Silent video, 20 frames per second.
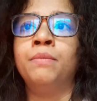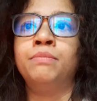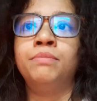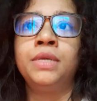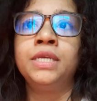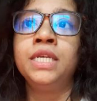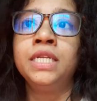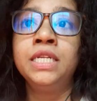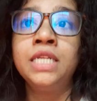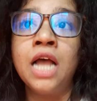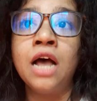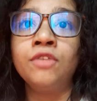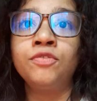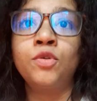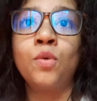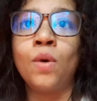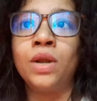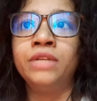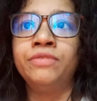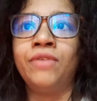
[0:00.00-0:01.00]
enough
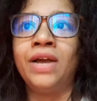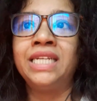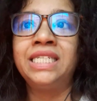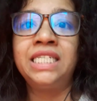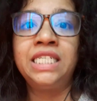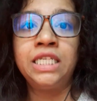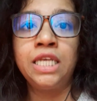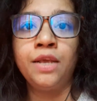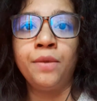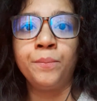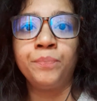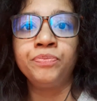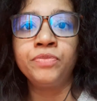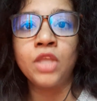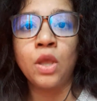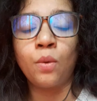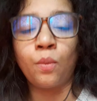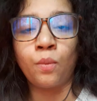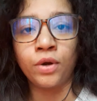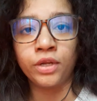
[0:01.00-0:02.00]
qualified team
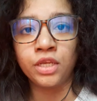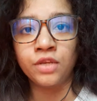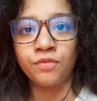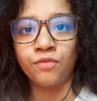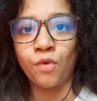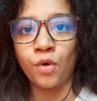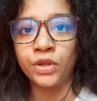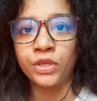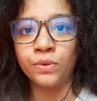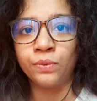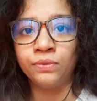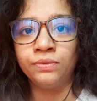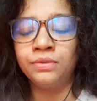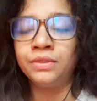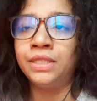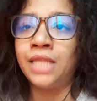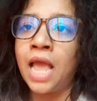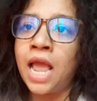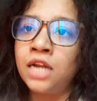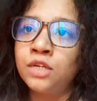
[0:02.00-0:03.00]
working for you.
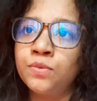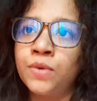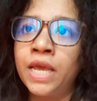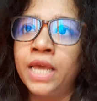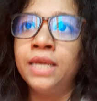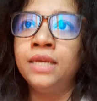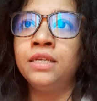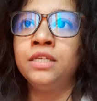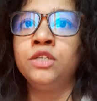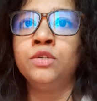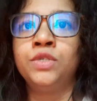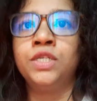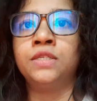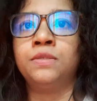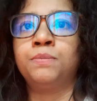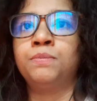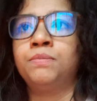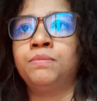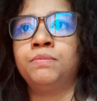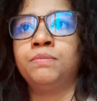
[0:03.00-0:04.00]
That way,
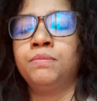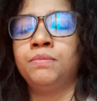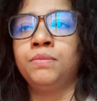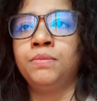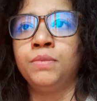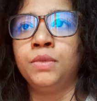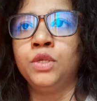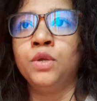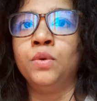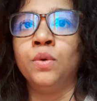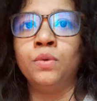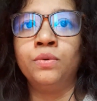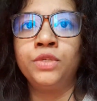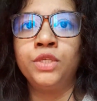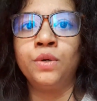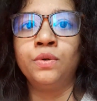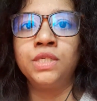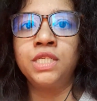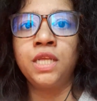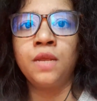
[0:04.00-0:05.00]

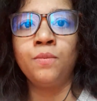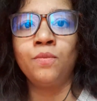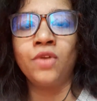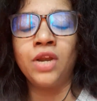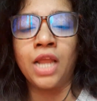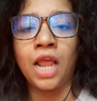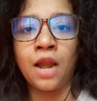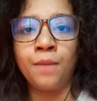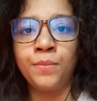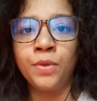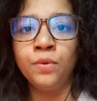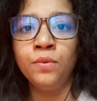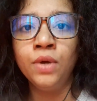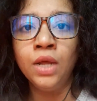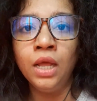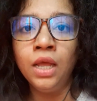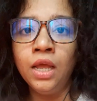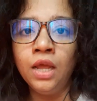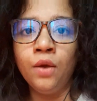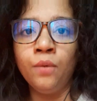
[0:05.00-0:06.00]
your team will help you
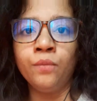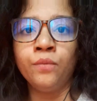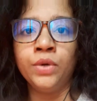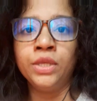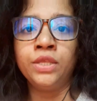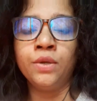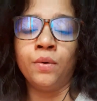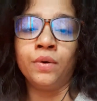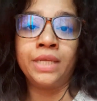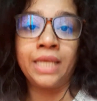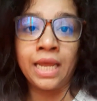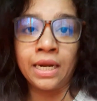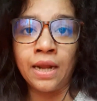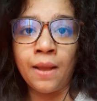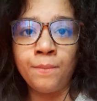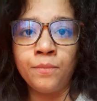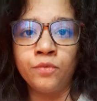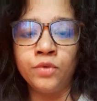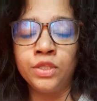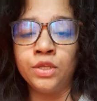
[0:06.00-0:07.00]
with your get
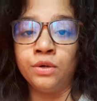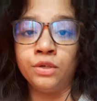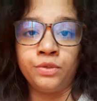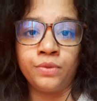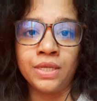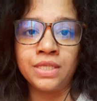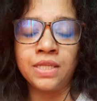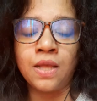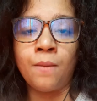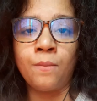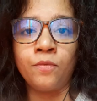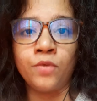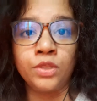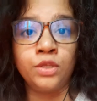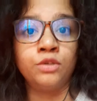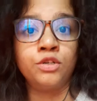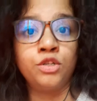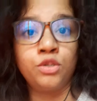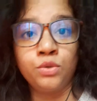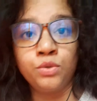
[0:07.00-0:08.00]
up, with your dress up, with
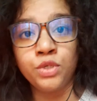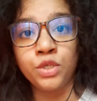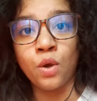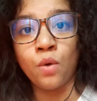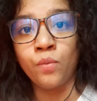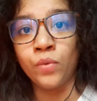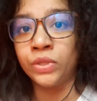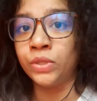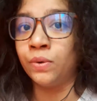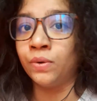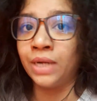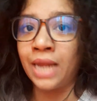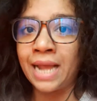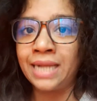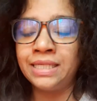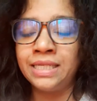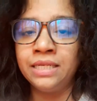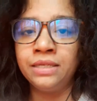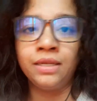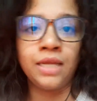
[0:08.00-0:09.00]
your studio, with your
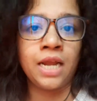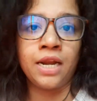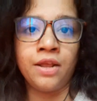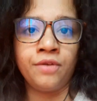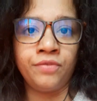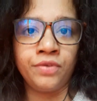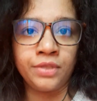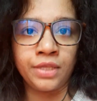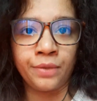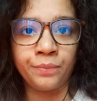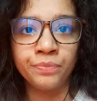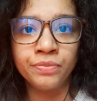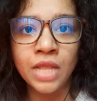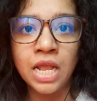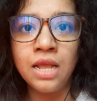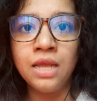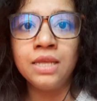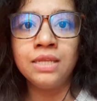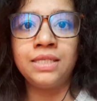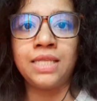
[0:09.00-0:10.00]
lighting and everything.
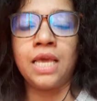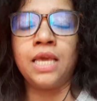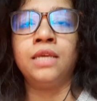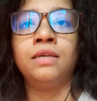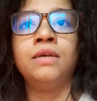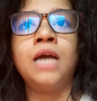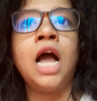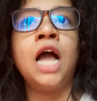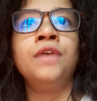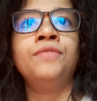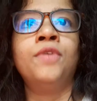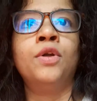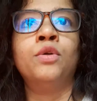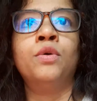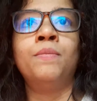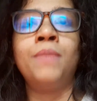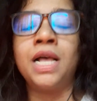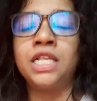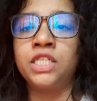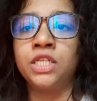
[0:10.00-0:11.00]
Say, I follow
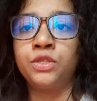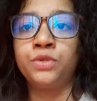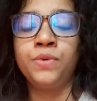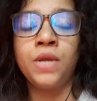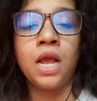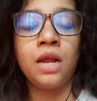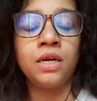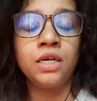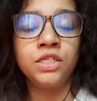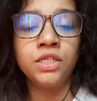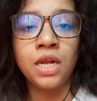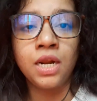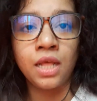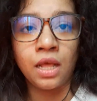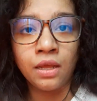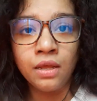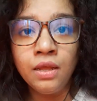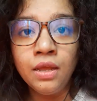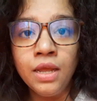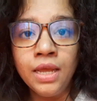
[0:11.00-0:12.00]
Master Sri
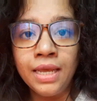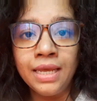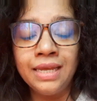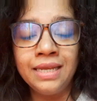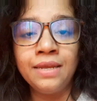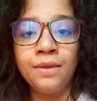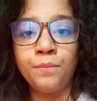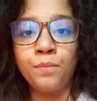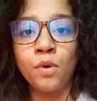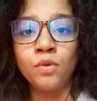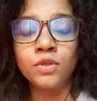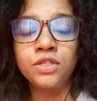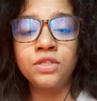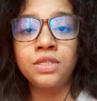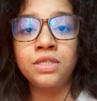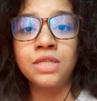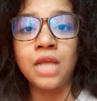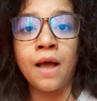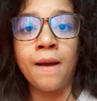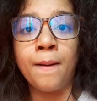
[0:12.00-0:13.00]
Akashana. He
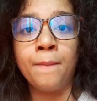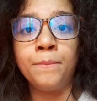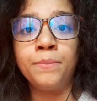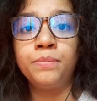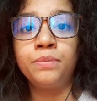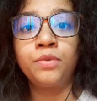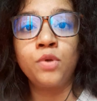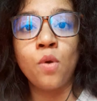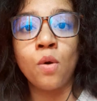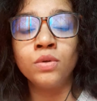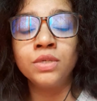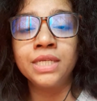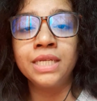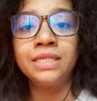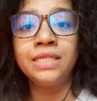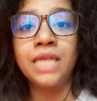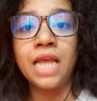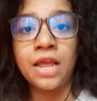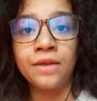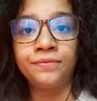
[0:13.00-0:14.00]
posts
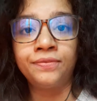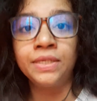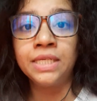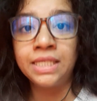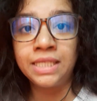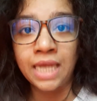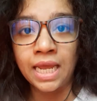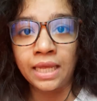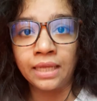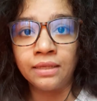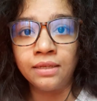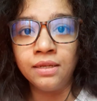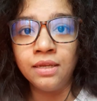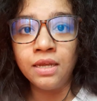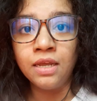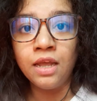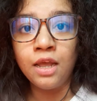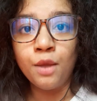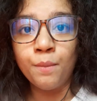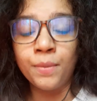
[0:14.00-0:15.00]
content every day,
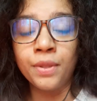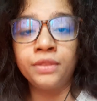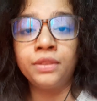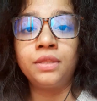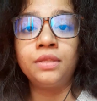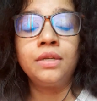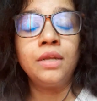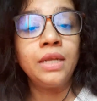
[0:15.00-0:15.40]
but